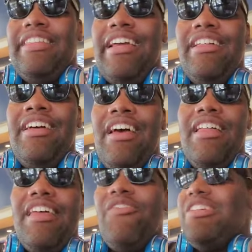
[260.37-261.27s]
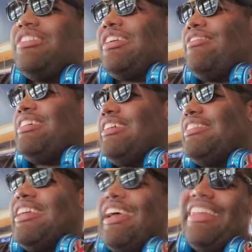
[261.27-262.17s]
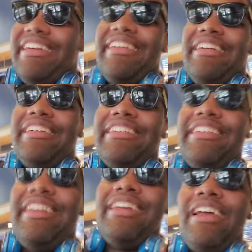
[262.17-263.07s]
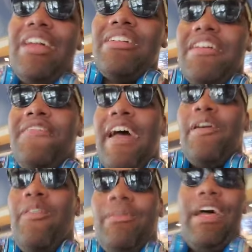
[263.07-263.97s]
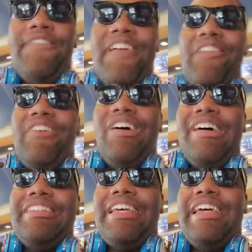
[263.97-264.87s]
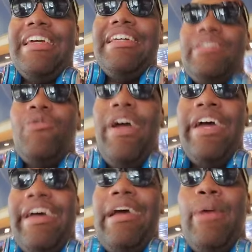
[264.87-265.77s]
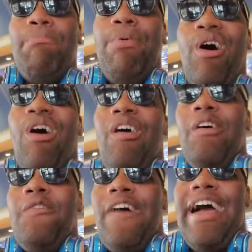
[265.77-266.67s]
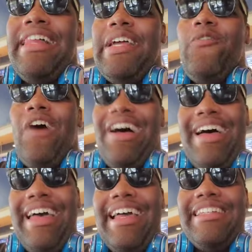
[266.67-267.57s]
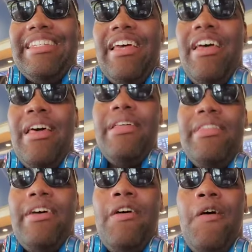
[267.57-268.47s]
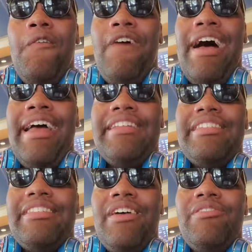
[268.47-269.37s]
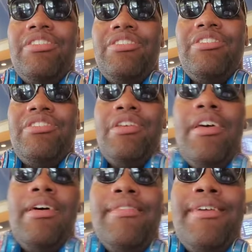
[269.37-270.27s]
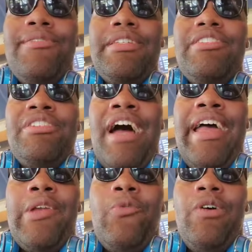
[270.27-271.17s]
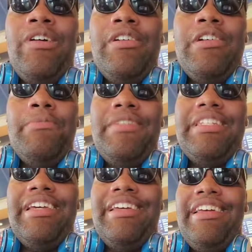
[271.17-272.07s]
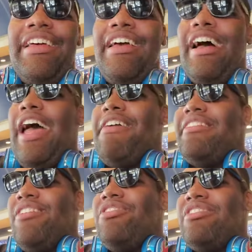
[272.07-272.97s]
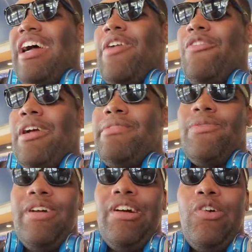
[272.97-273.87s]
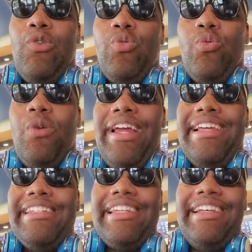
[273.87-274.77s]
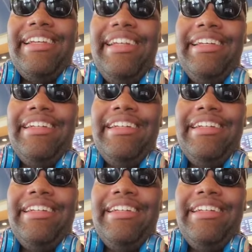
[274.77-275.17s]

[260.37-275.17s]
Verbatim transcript: They they were so good together. In fact, one of my favorite parts is where Paul finally rides rides those those giant worms. I mean, those giant worms were crazy.